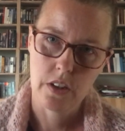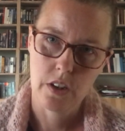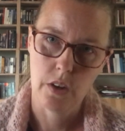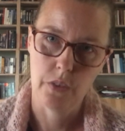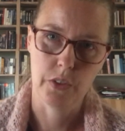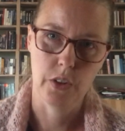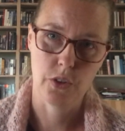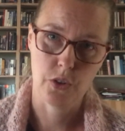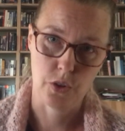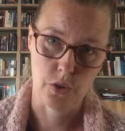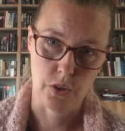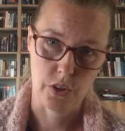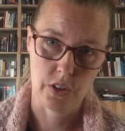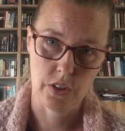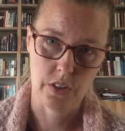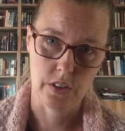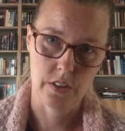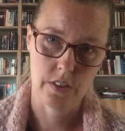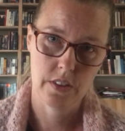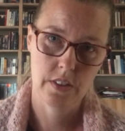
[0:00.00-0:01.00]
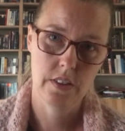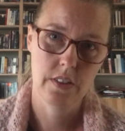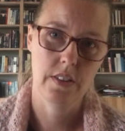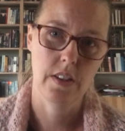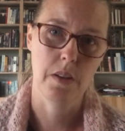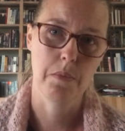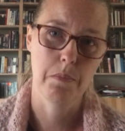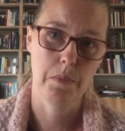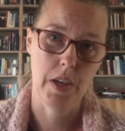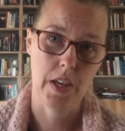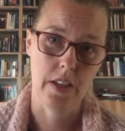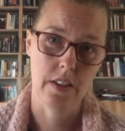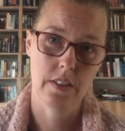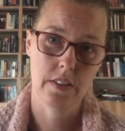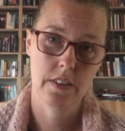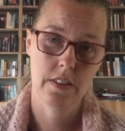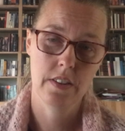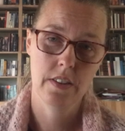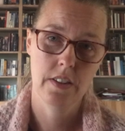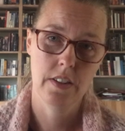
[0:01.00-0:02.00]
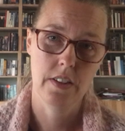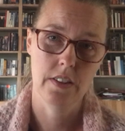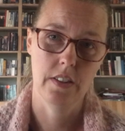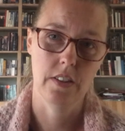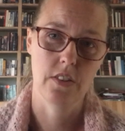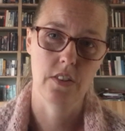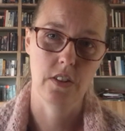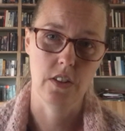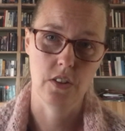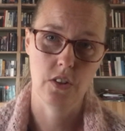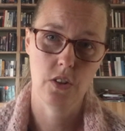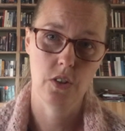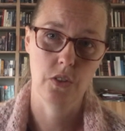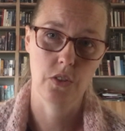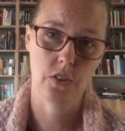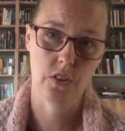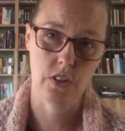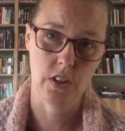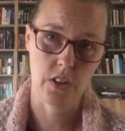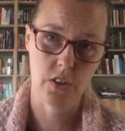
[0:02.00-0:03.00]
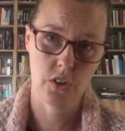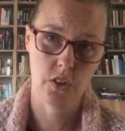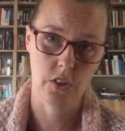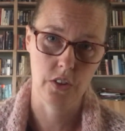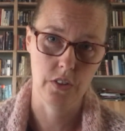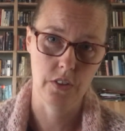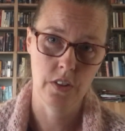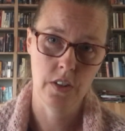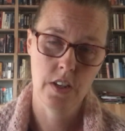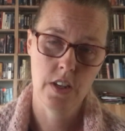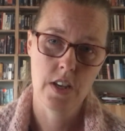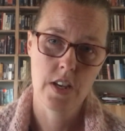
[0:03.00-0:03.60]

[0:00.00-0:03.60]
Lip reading: of the choices that makes the stitch construction